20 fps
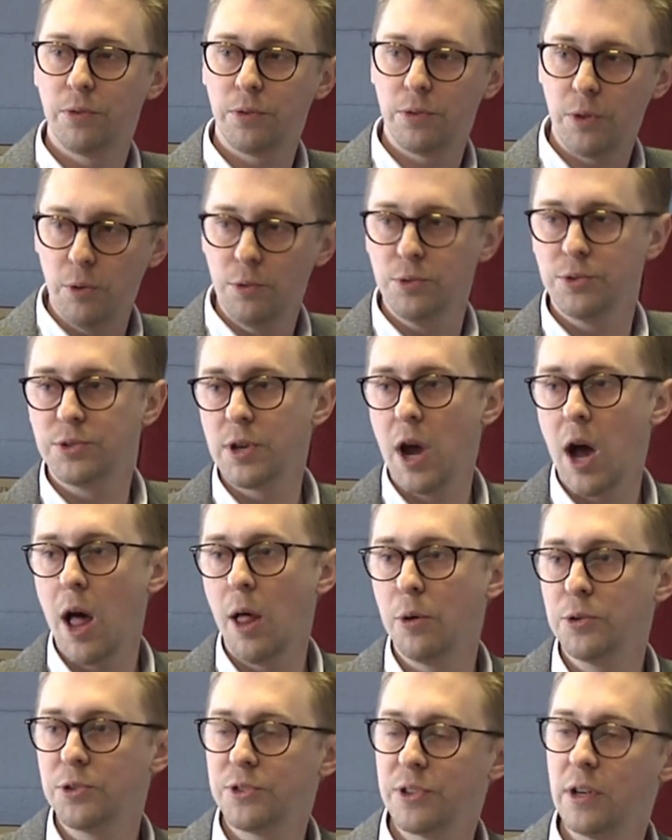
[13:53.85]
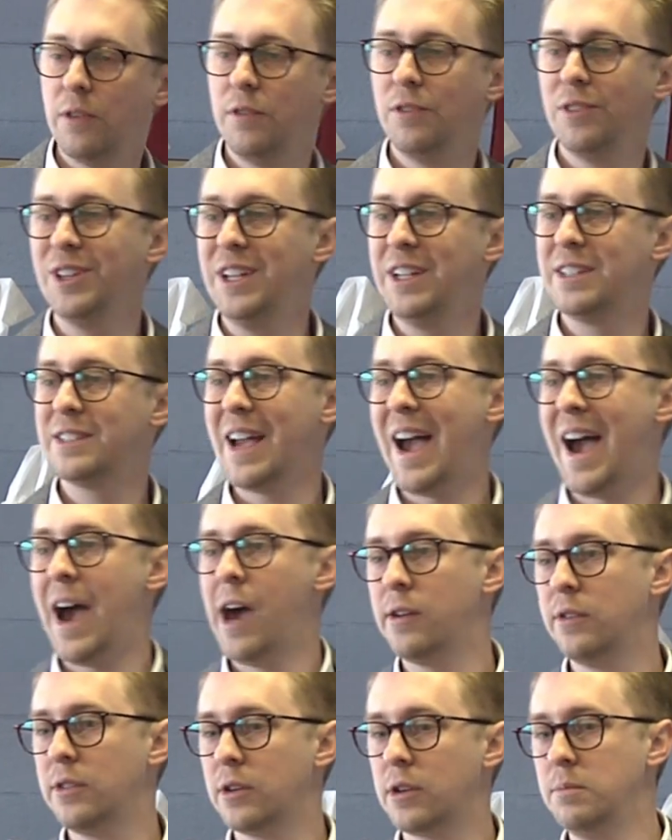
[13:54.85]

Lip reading: those dollars that have leaked out of the